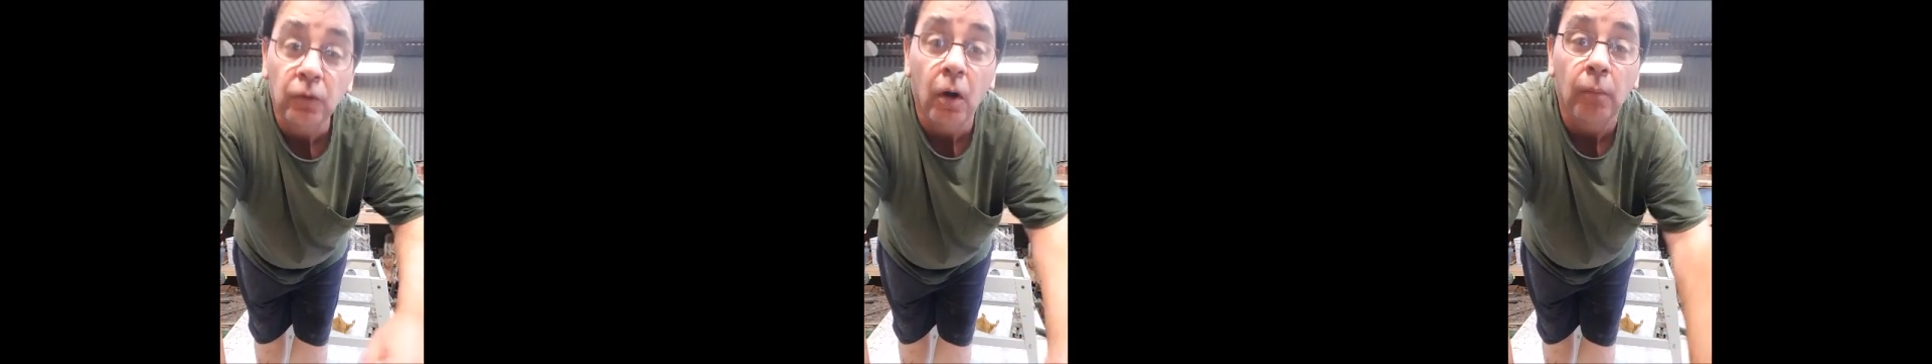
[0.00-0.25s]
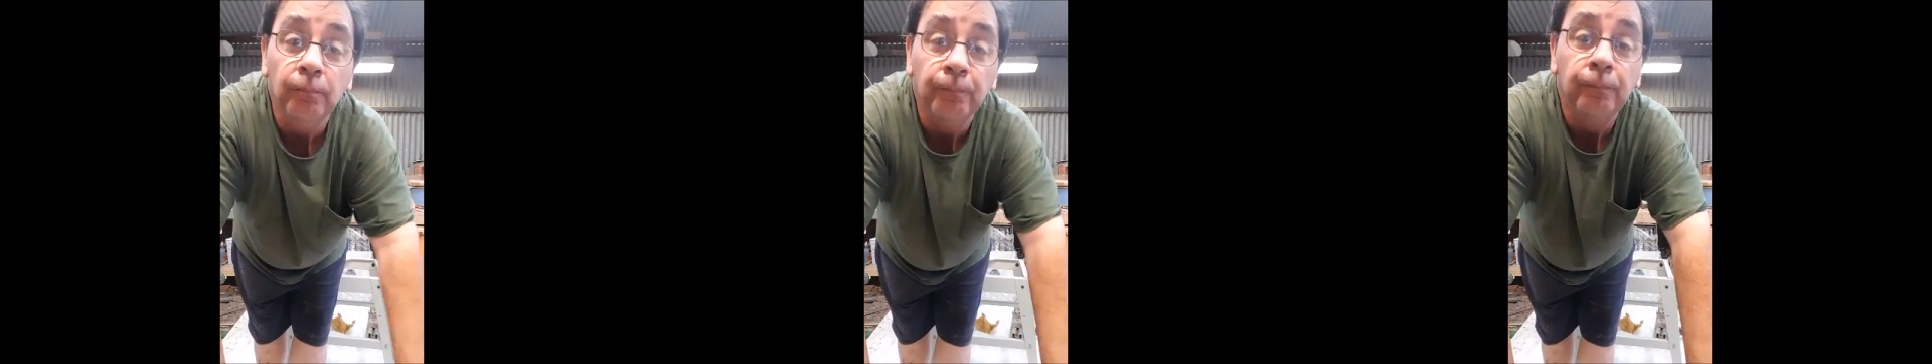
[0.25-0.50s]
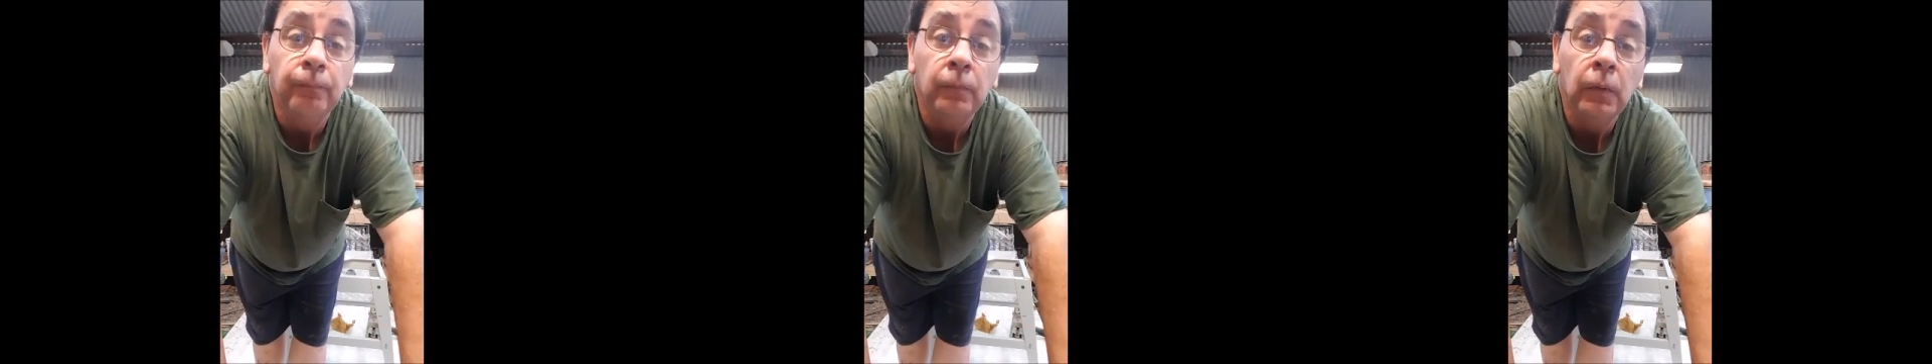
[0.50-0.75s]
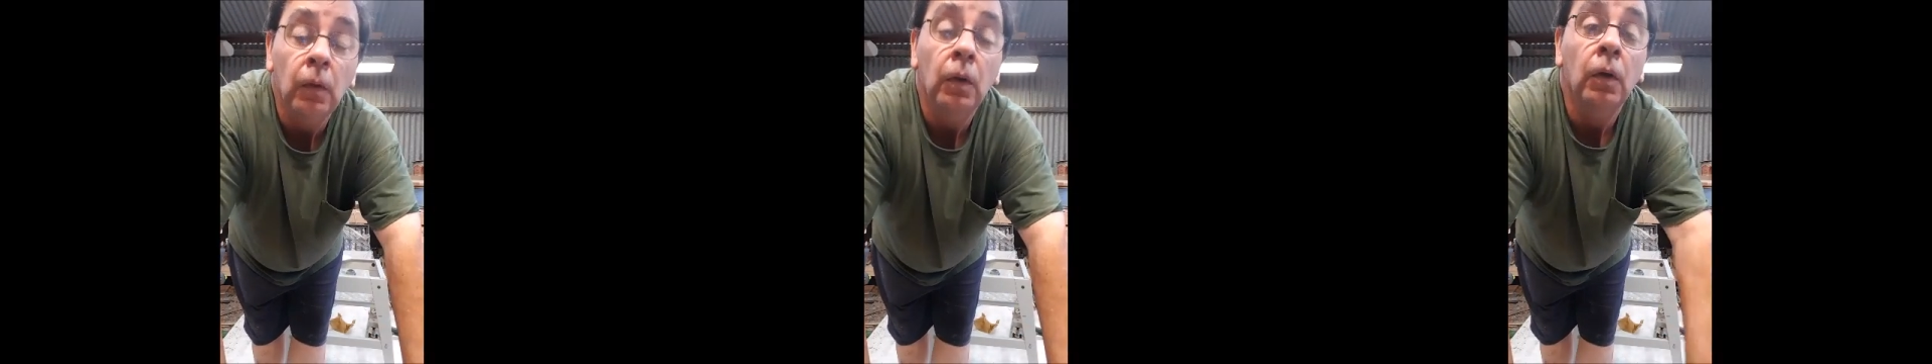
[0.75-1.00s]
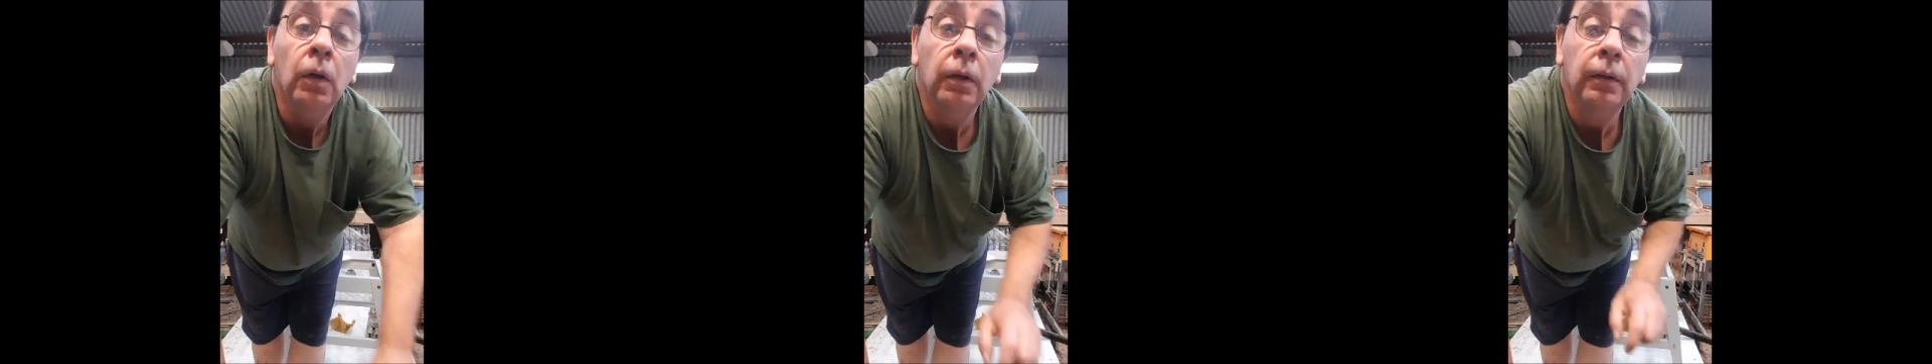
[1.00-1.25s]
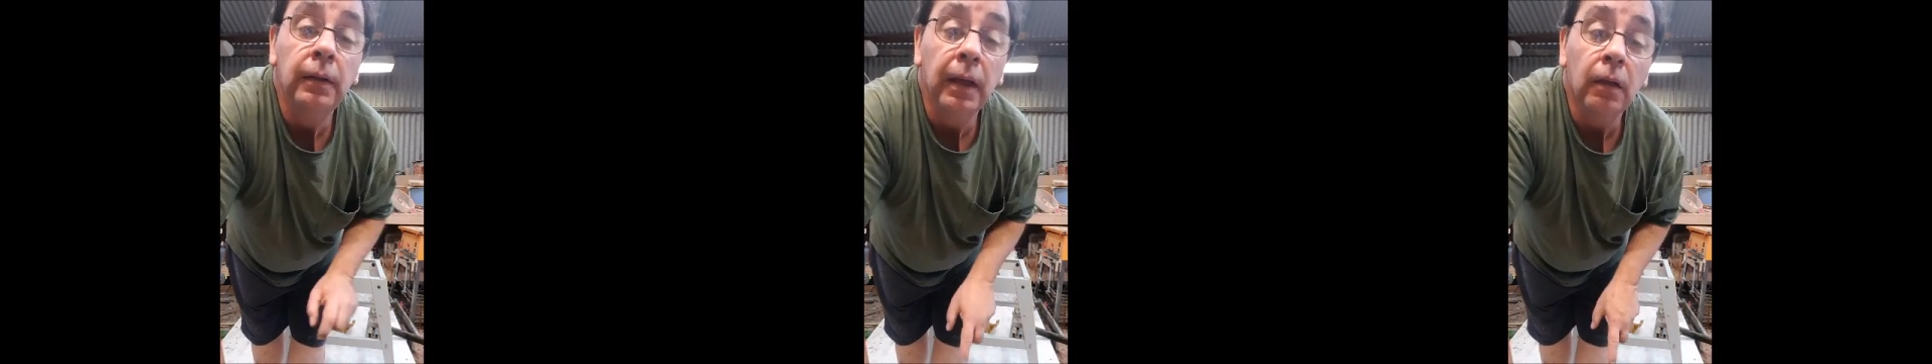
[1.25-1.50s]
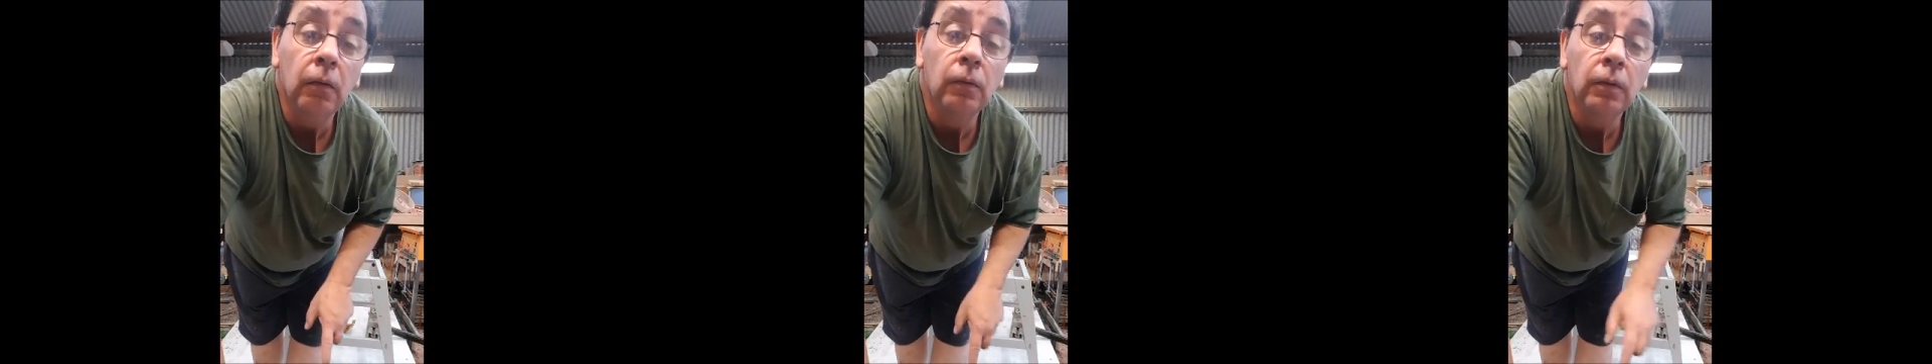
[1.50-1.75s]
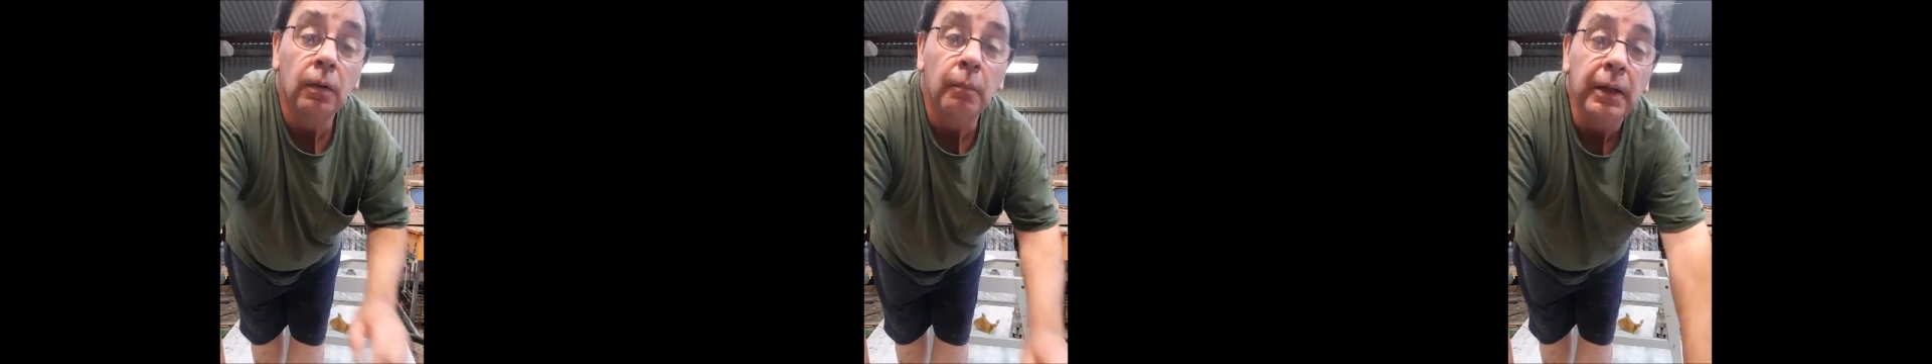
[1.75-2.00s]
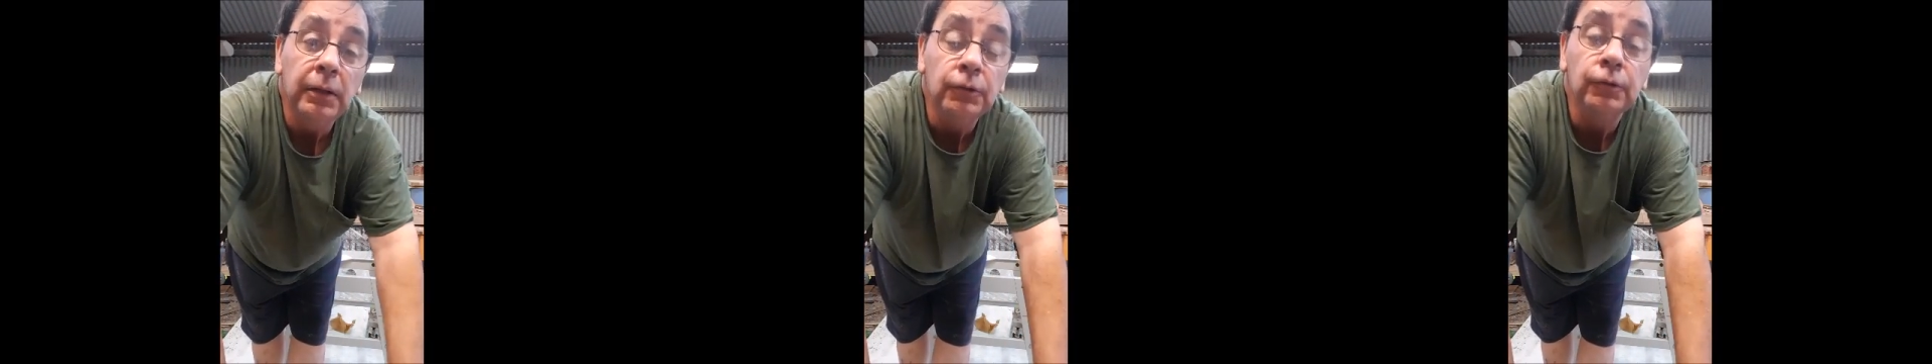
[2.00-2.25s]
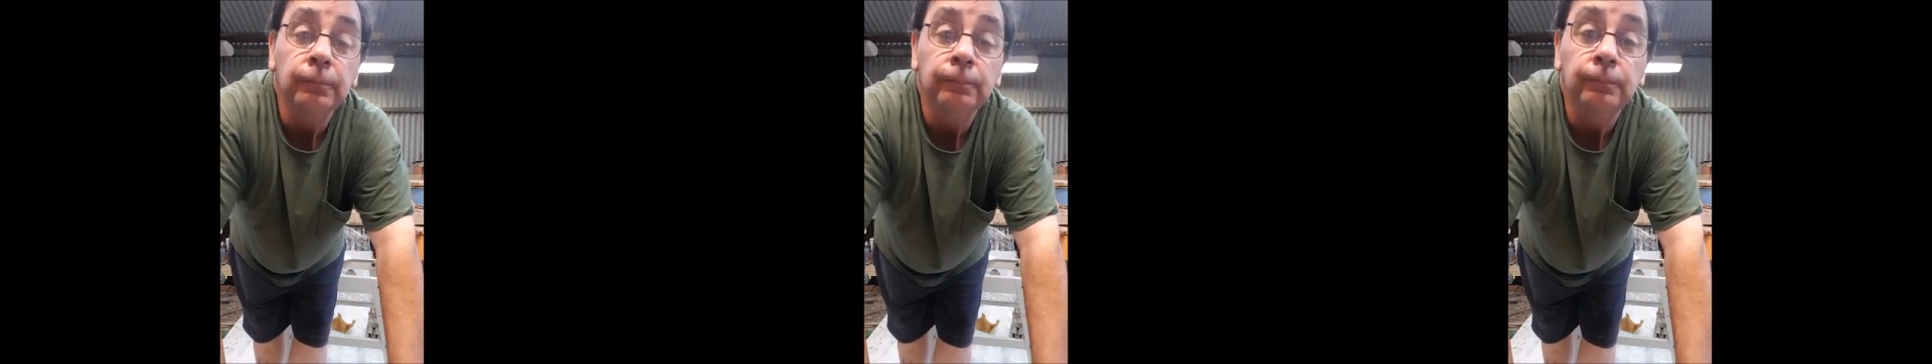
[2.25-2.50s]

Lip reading: top down onto the bench,